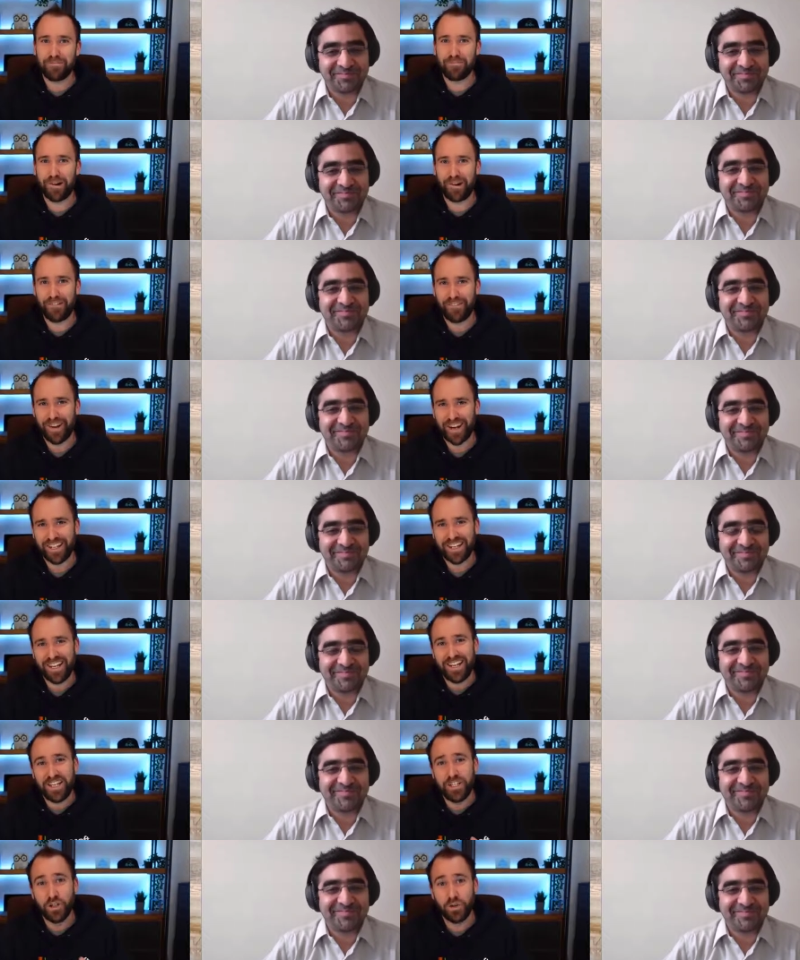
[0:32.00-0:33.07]
Speaker 1: Perfect.
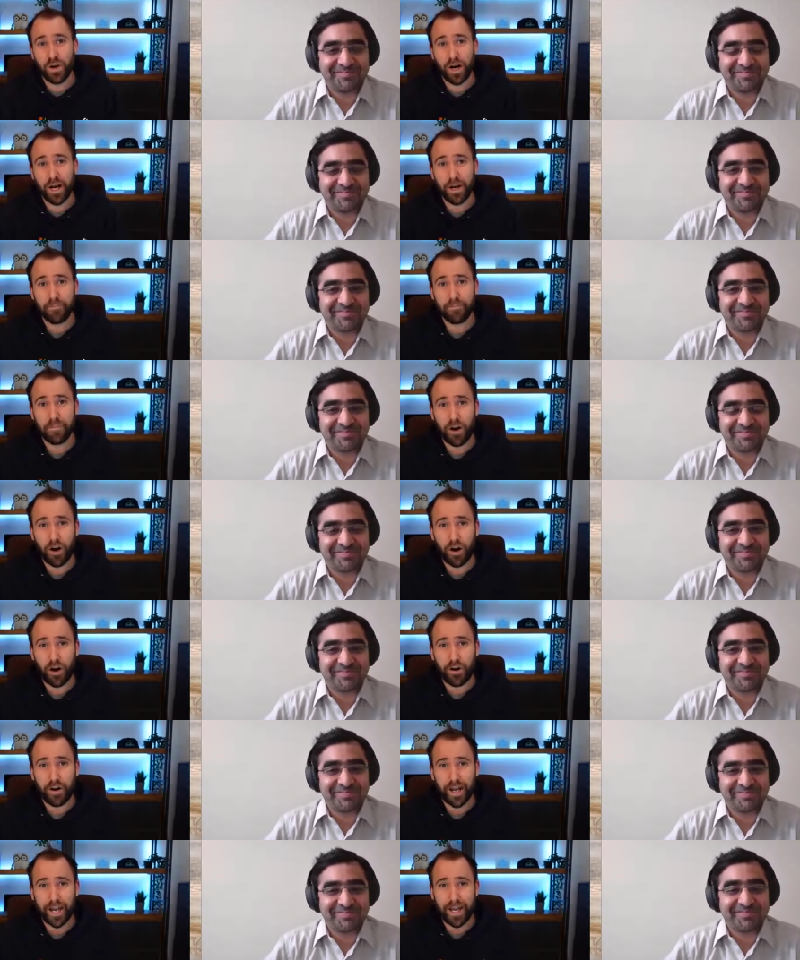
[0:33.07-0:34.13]
You um,
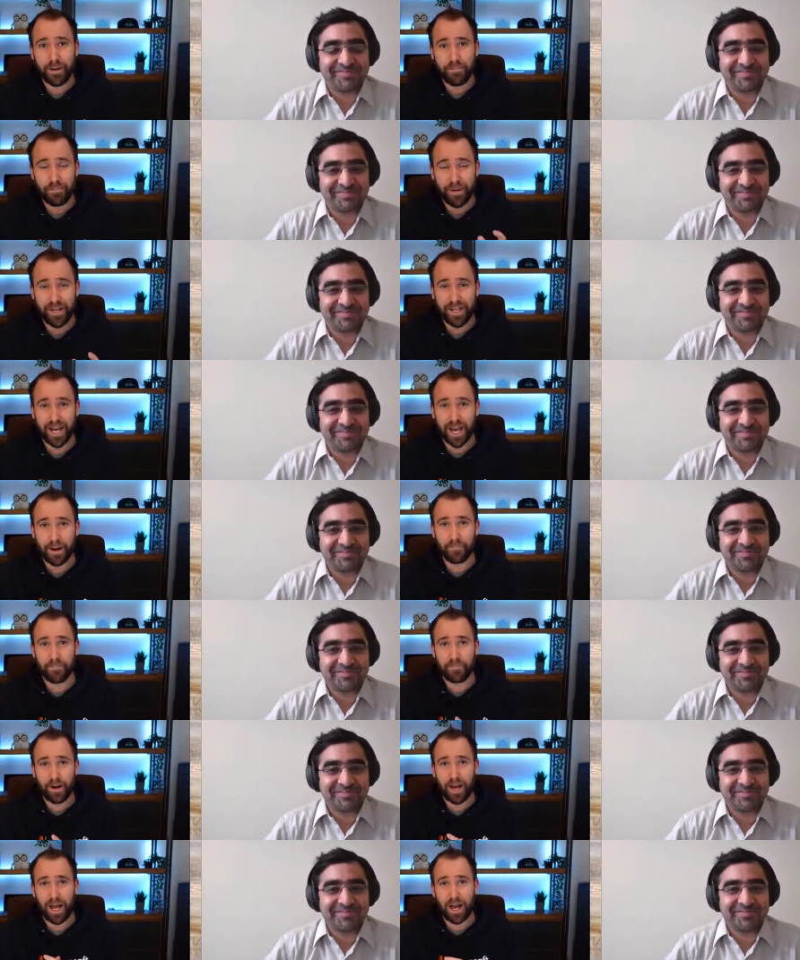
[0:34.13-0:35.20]
are a P
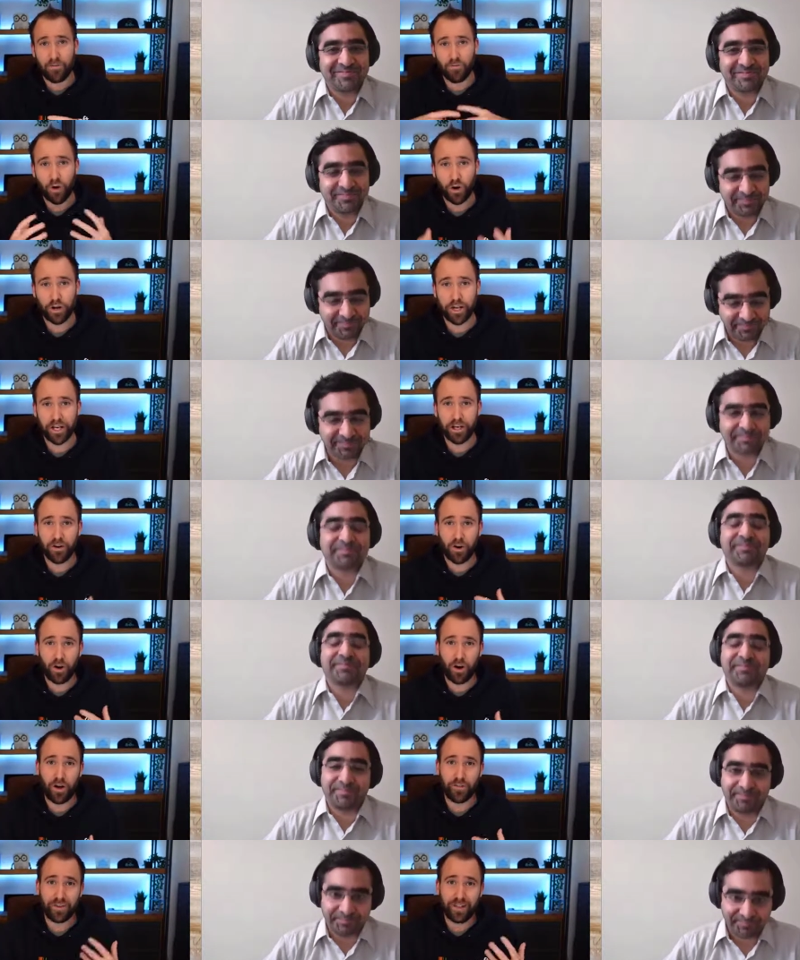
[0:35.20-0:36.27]
M uh, working
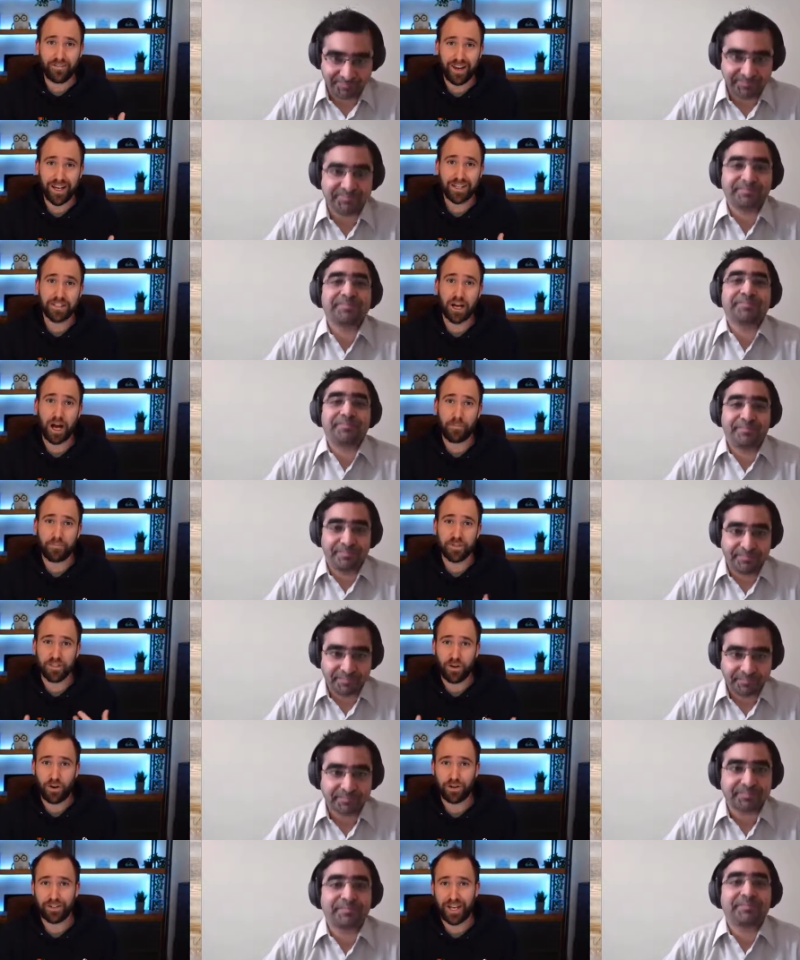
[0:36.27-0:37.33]
on Event Hubs
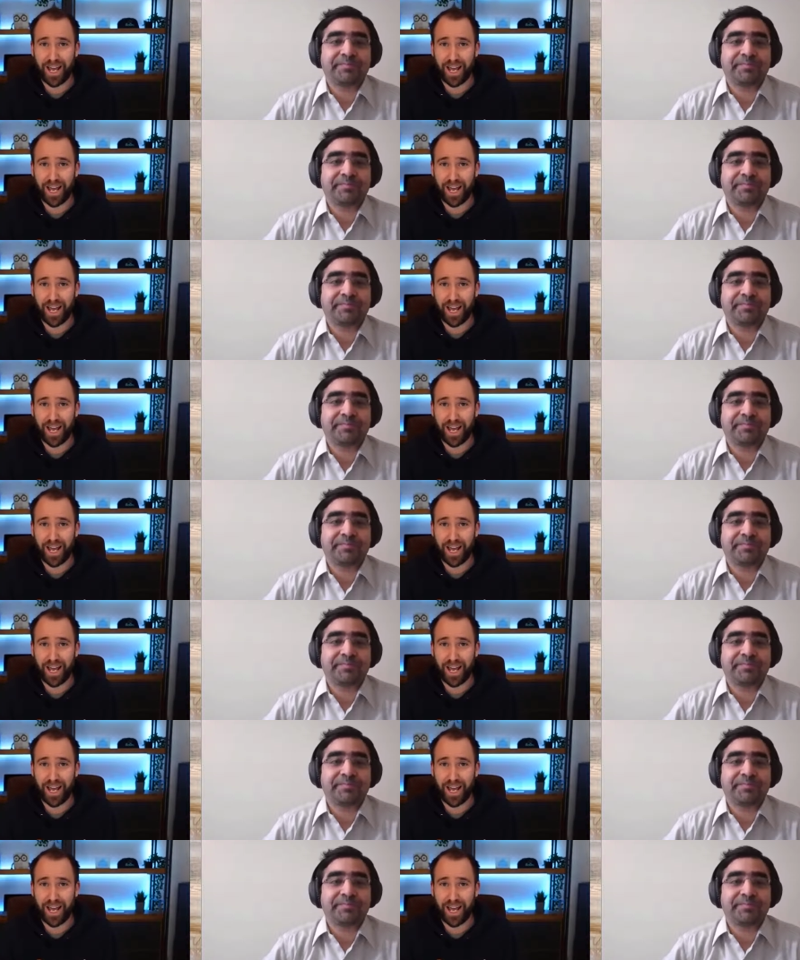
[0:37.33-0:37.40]
on